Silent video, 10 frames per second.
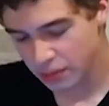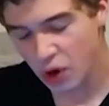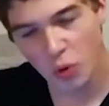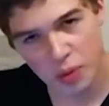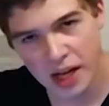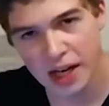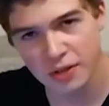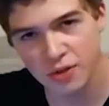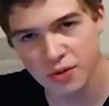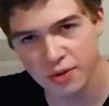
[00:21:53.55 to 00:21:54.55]
hope that
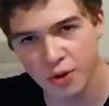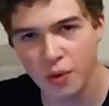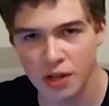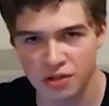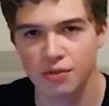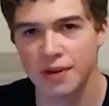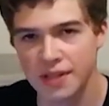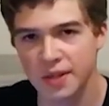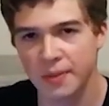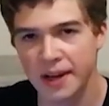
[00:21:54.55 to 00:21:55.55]
answers your question,
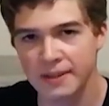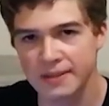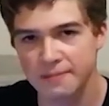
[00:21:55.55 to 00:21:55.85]
Renzomox.